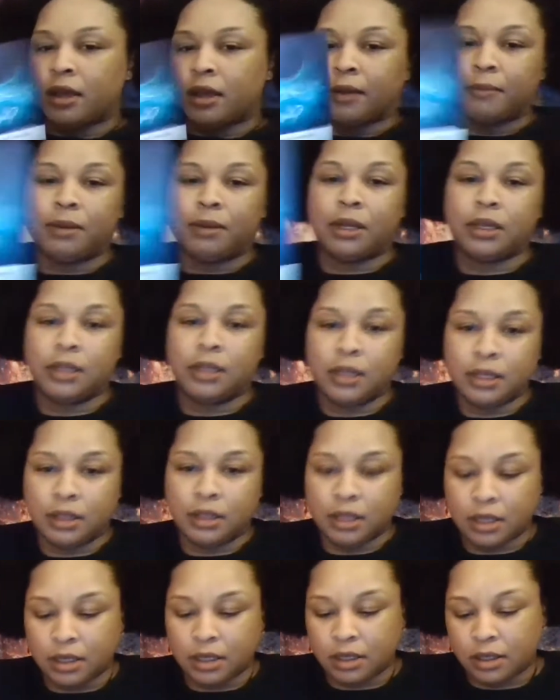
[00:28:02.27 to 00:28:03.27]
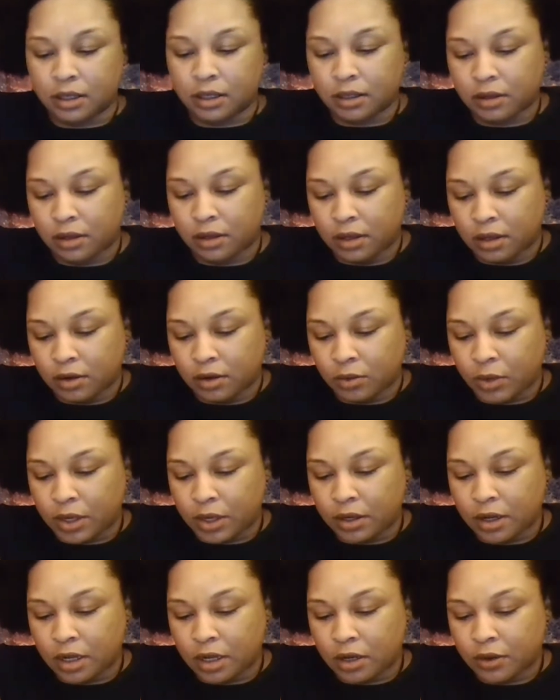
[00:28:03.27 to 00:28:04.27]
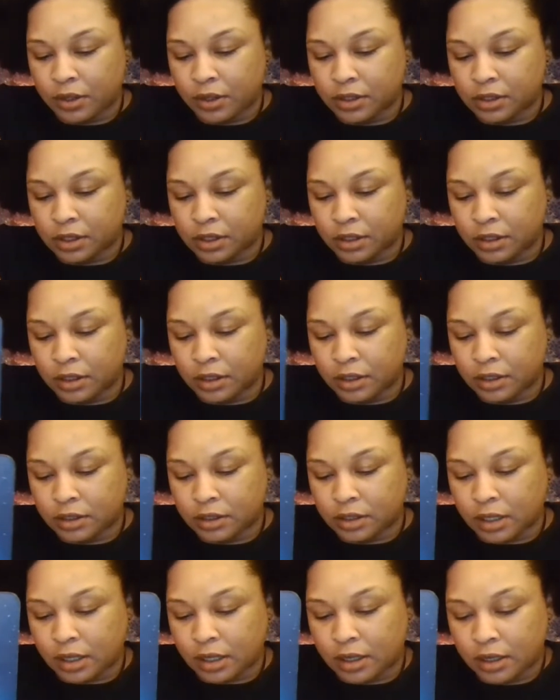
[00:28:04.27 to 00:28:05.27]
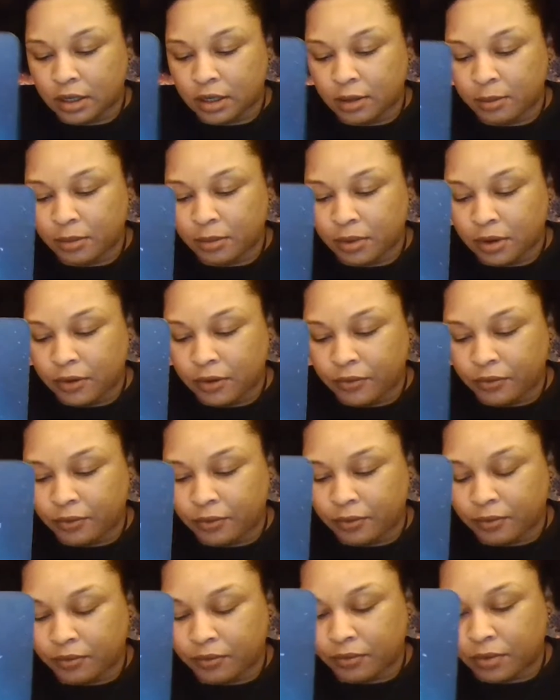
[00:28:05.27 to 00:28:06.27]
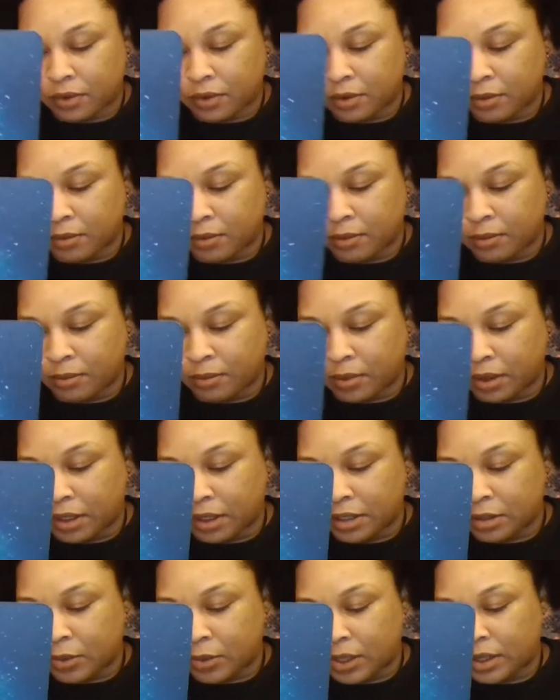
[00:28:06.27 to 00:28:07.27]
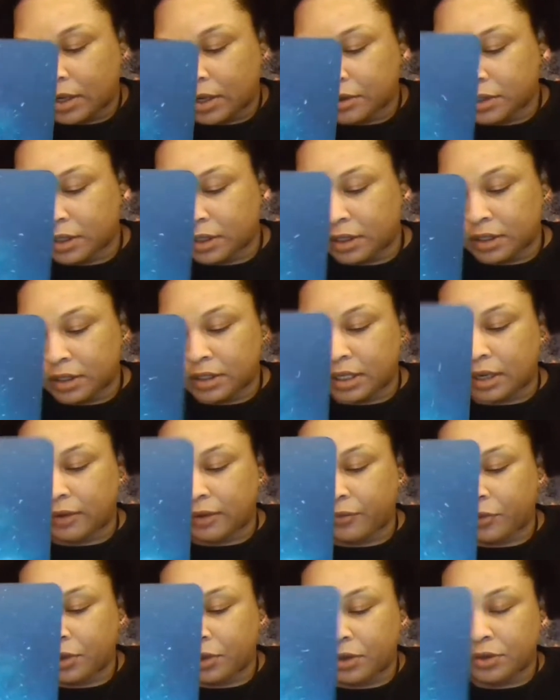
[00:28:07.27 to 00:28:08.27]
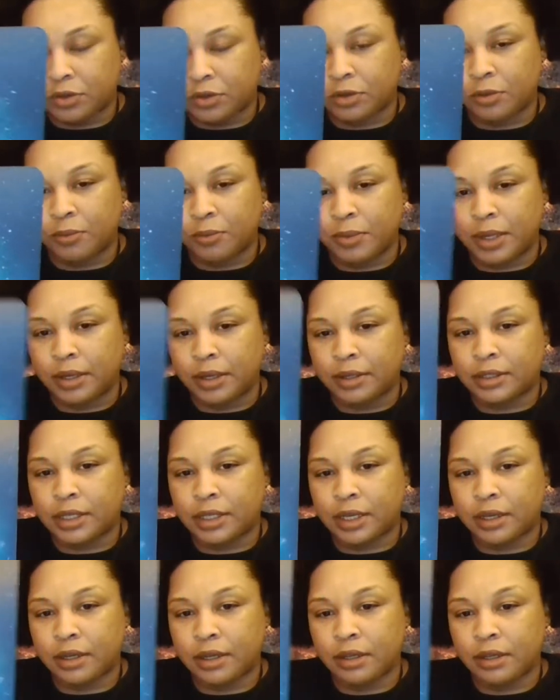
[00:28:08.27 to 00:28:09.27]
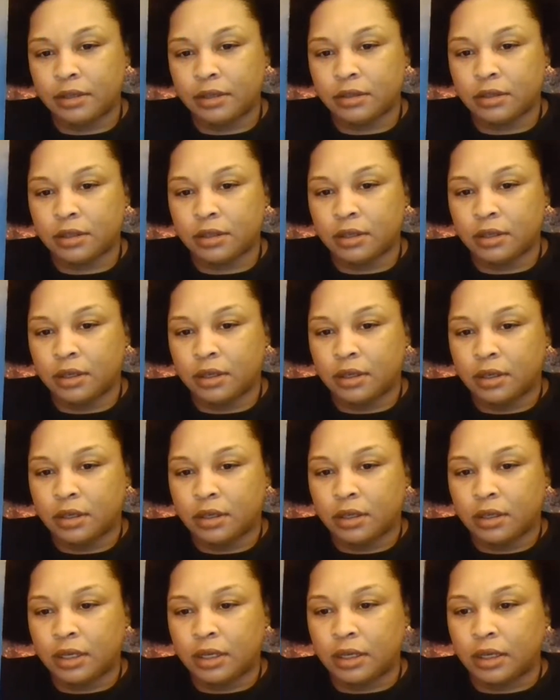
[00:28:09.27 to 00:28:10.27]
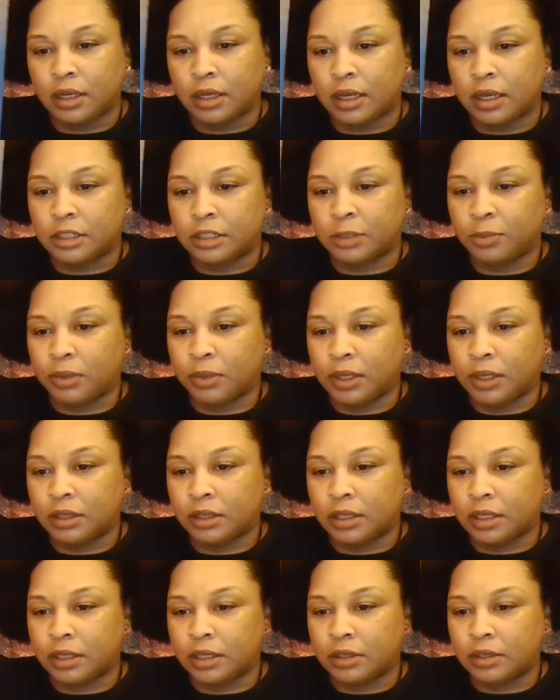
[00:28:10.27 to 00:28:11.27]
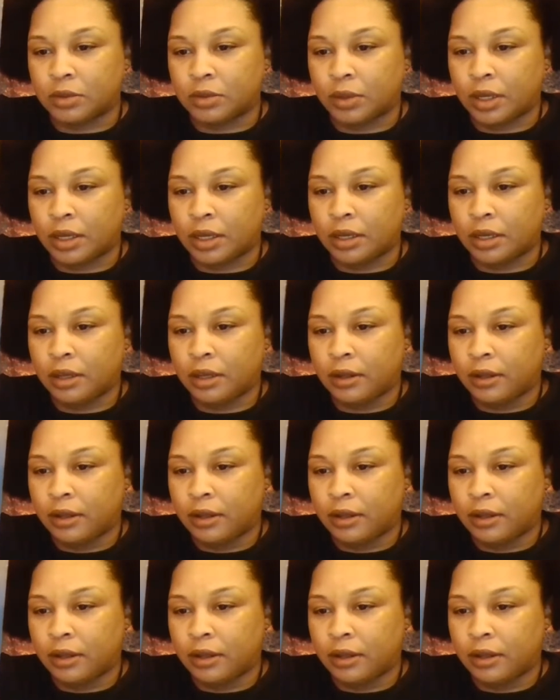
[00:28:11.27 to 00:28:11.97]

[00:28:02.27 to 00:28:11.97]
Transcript: Blanquita, right now is a good time. Blanquita, right now is a good time for you to meditate and contemplate things, okay?